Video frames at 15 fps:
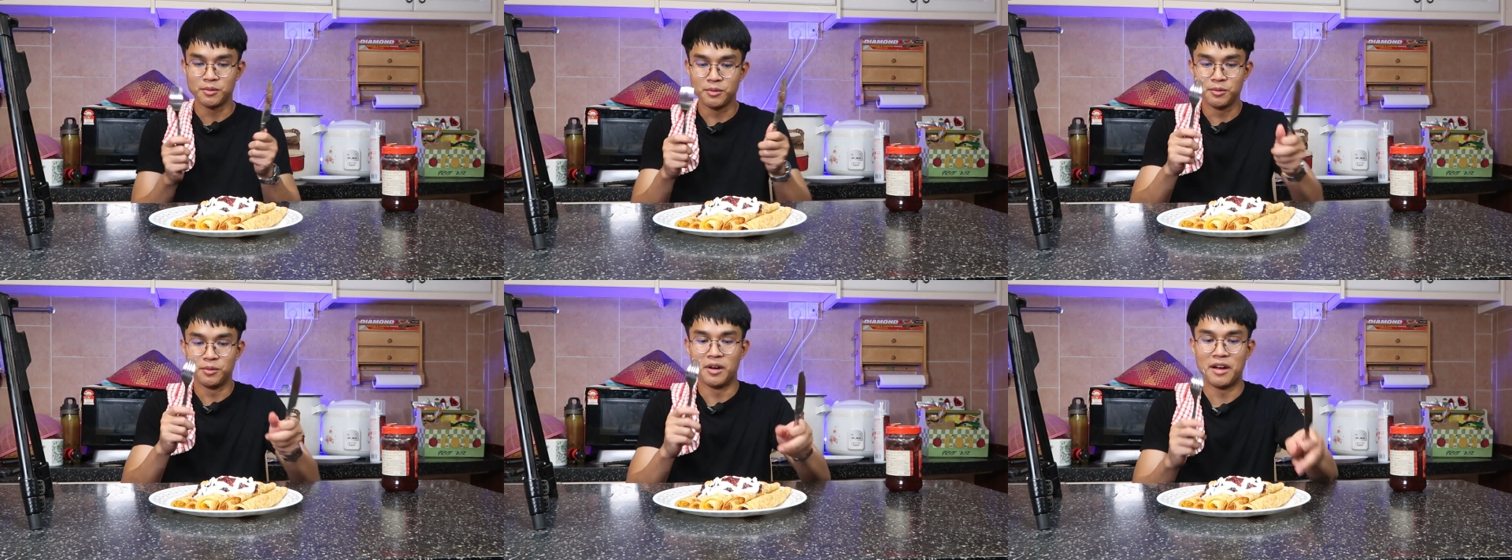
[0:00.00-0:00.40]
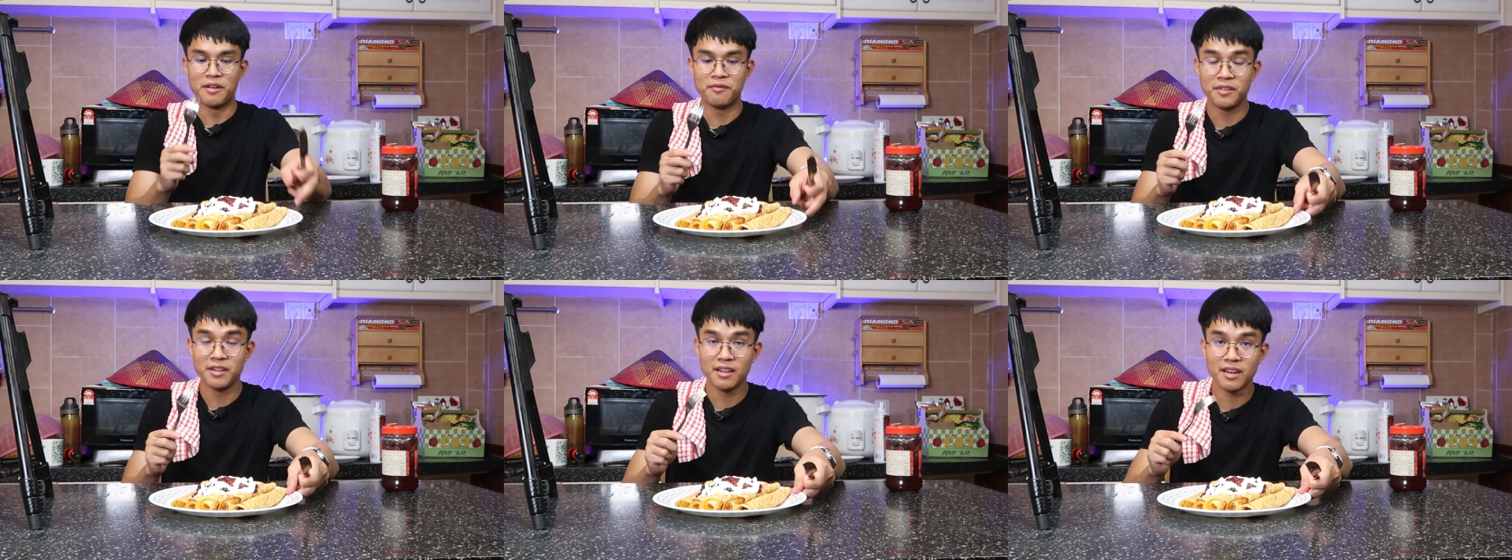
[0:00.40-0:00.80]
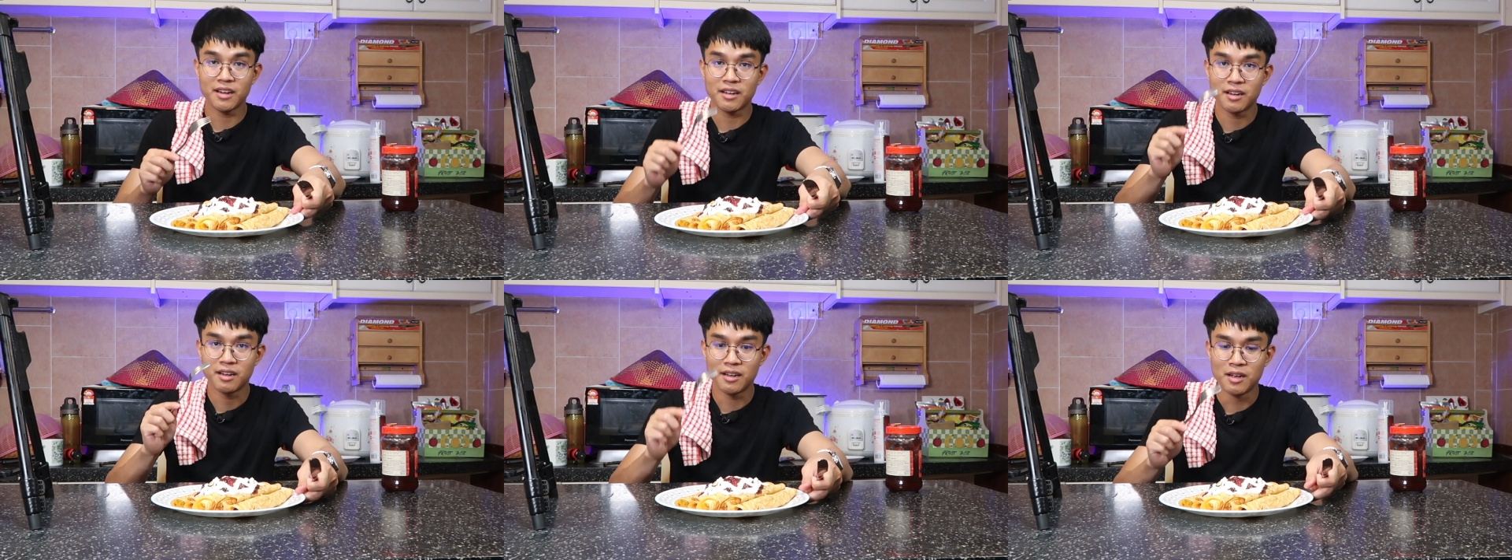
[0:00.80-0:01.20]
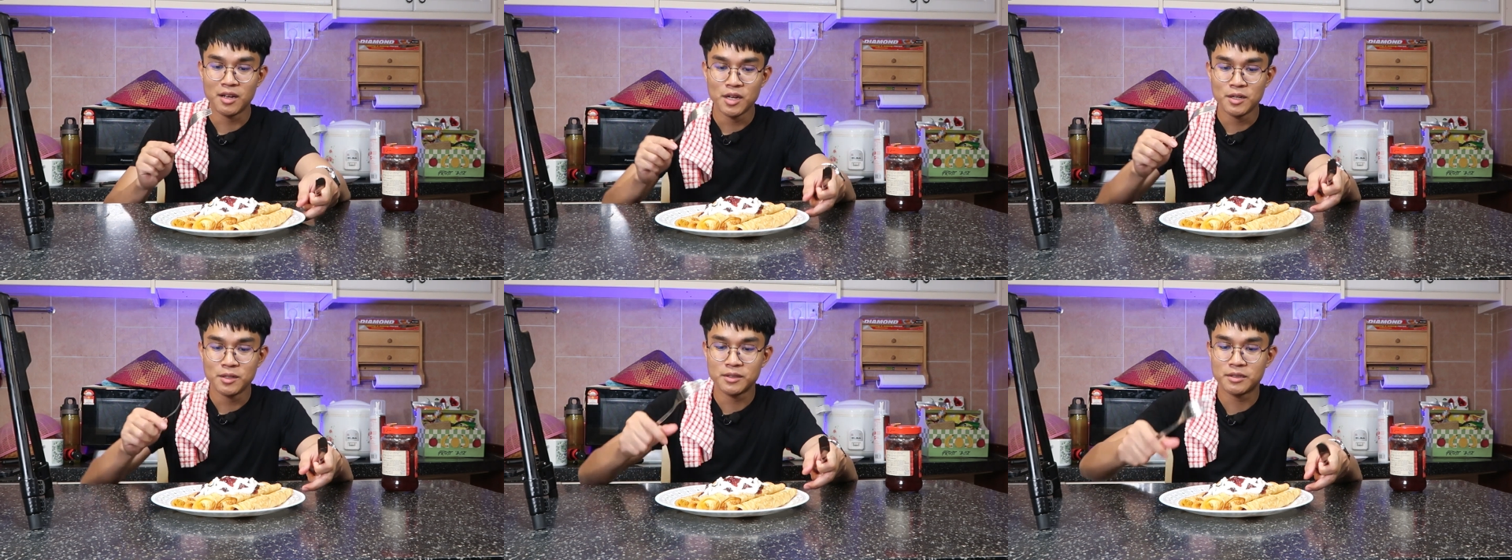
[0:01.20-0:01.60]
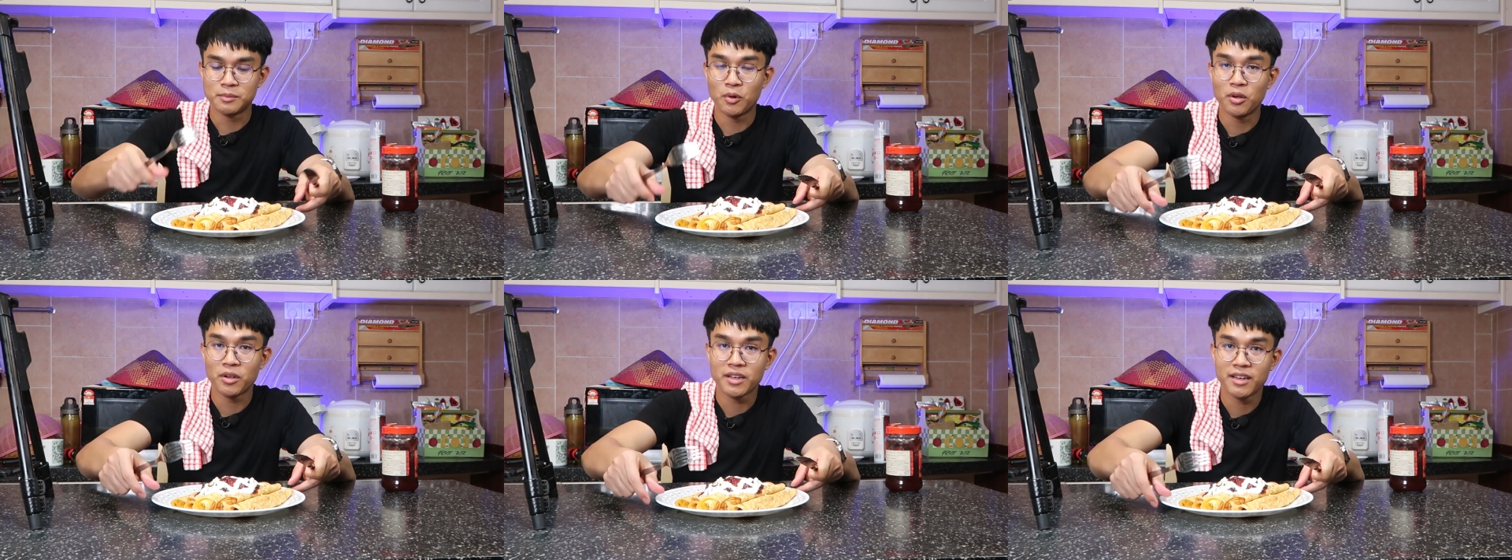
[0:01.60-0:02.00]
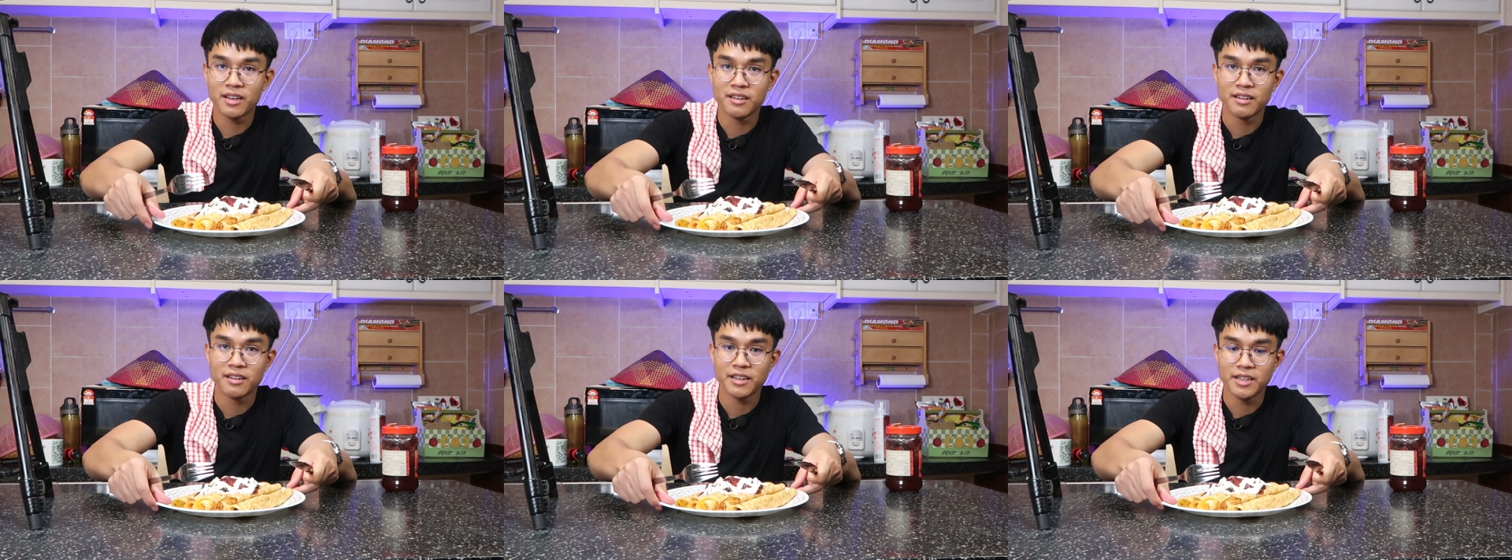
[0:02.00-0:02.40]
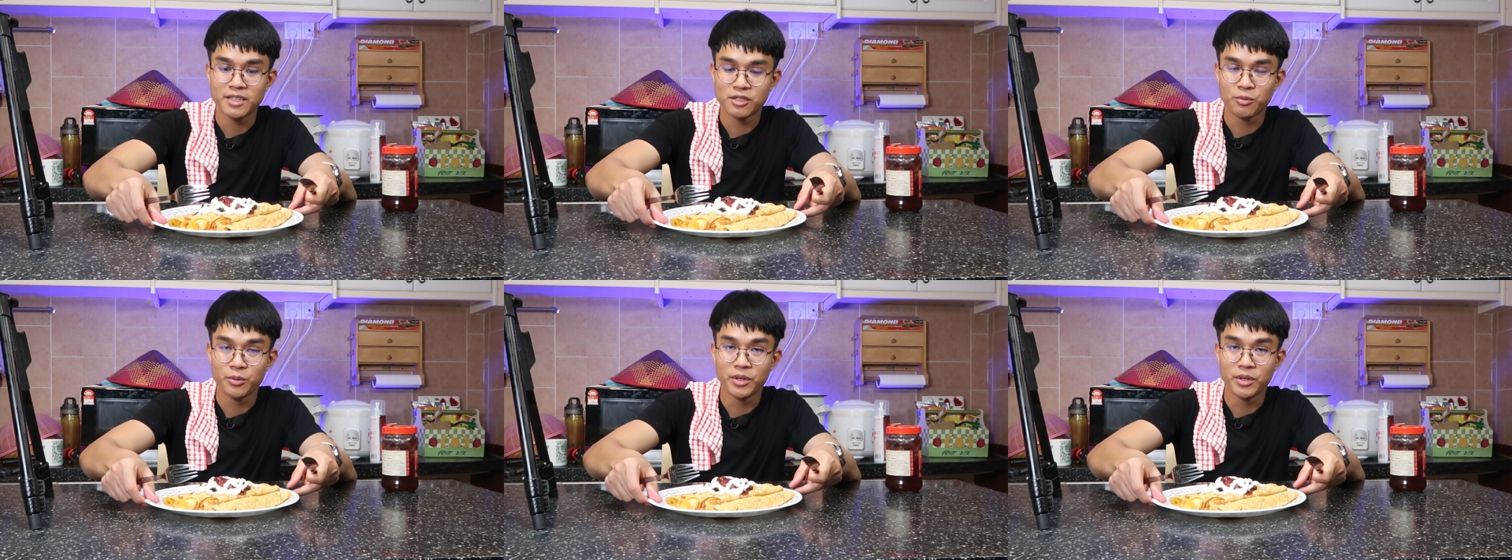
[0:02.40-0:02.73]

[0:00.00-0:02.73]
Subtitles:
Ooh, I feel like a small kid in